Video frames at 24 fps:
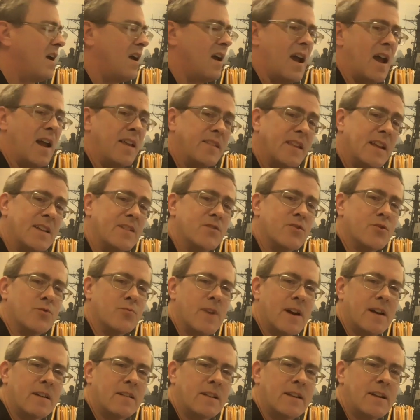and then
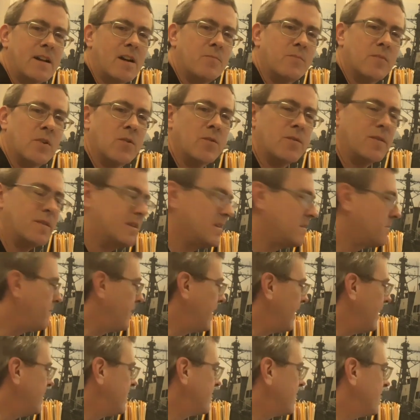directly upload this
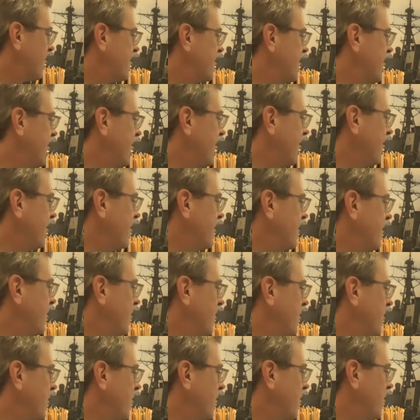page 13
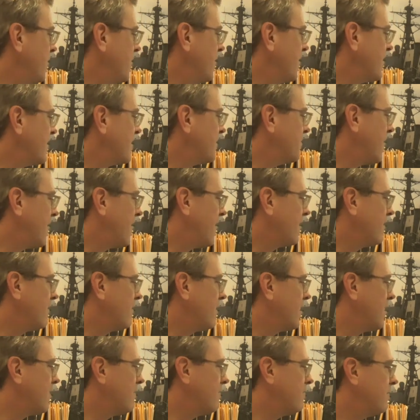to the spot
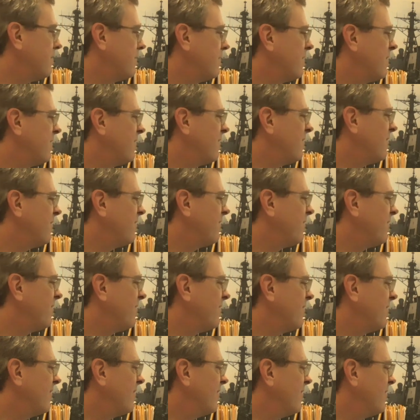that
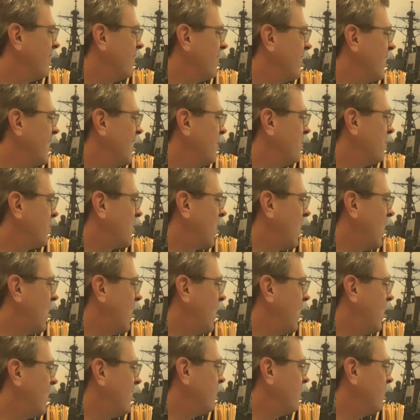in Pride.